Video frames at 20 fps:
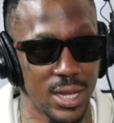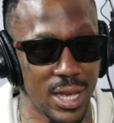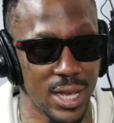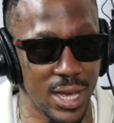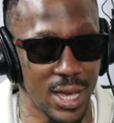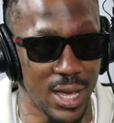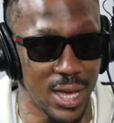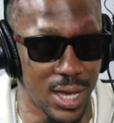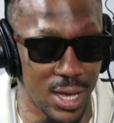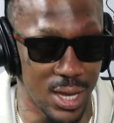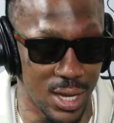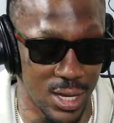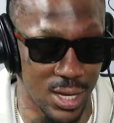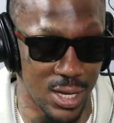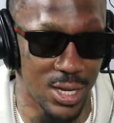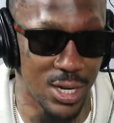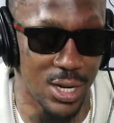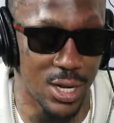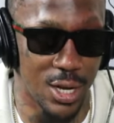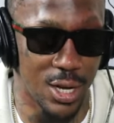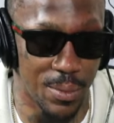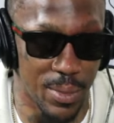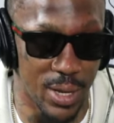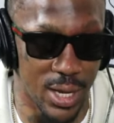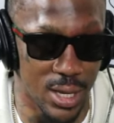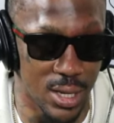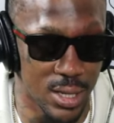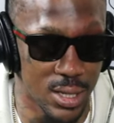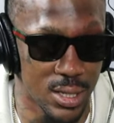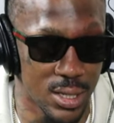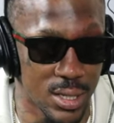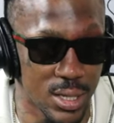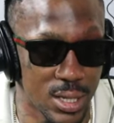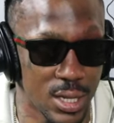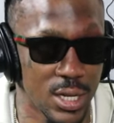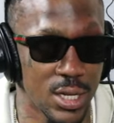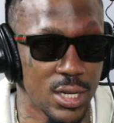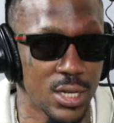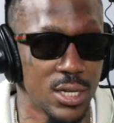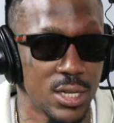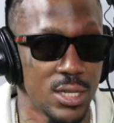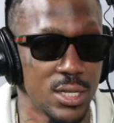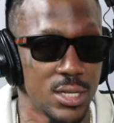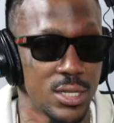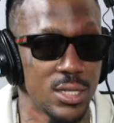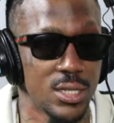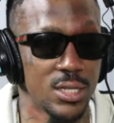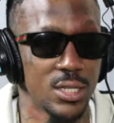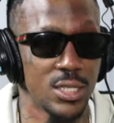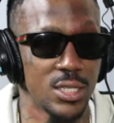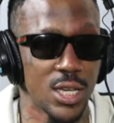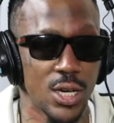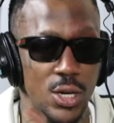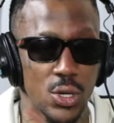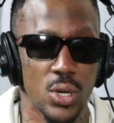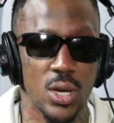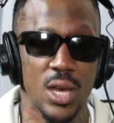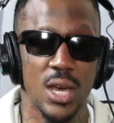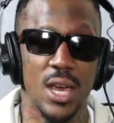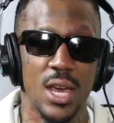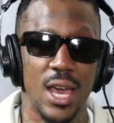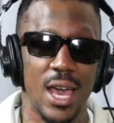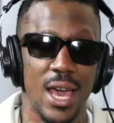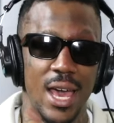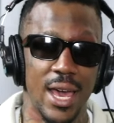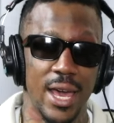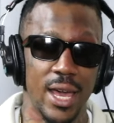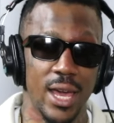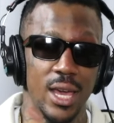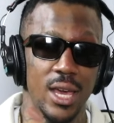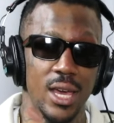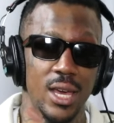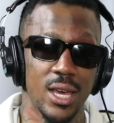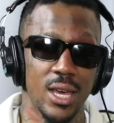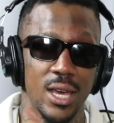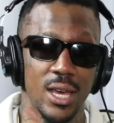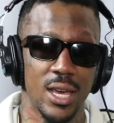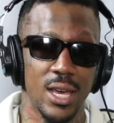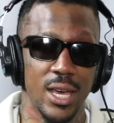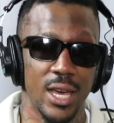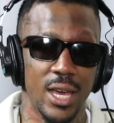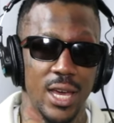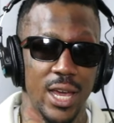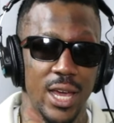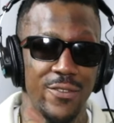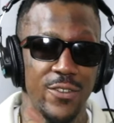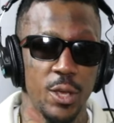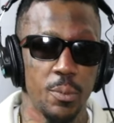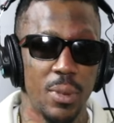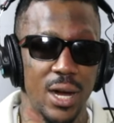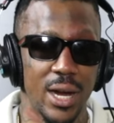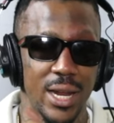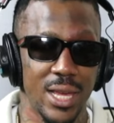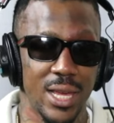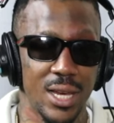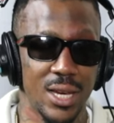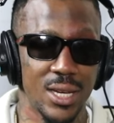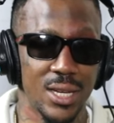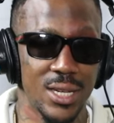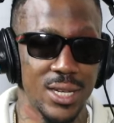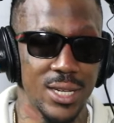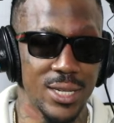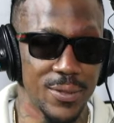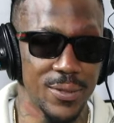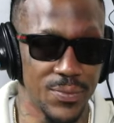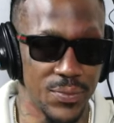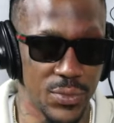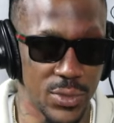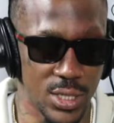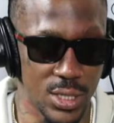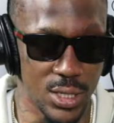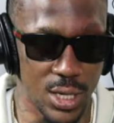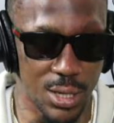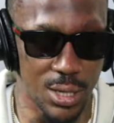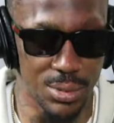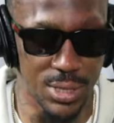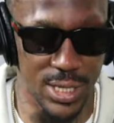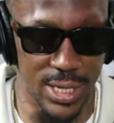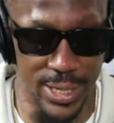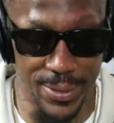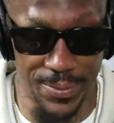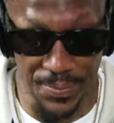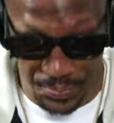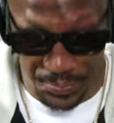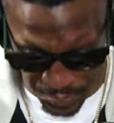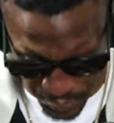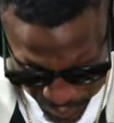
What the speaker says: Then you know what I mean? So, hey, everybody, you know what I'm saying?